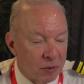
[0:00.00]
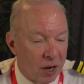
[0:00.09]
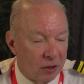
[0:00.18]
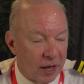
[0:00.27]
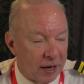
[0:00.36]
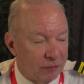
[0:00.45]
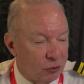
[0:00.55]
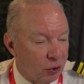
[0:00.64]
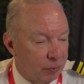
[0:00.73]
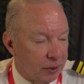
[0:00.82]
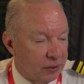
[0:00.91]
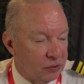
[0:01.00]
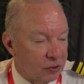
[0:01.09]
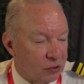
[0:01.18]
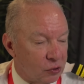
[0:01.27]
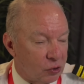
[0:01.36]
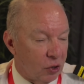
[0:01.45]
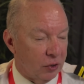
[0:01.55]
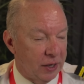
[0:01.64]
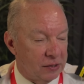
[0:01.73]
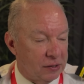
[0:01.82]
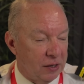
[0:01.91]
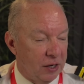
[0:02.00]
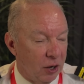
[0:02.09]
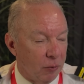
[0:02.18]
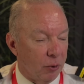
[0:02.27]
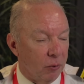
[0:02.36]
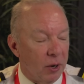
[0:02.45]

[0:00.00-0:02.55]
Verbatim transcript: a lot of turbulence, such as Salt Lake City Airport?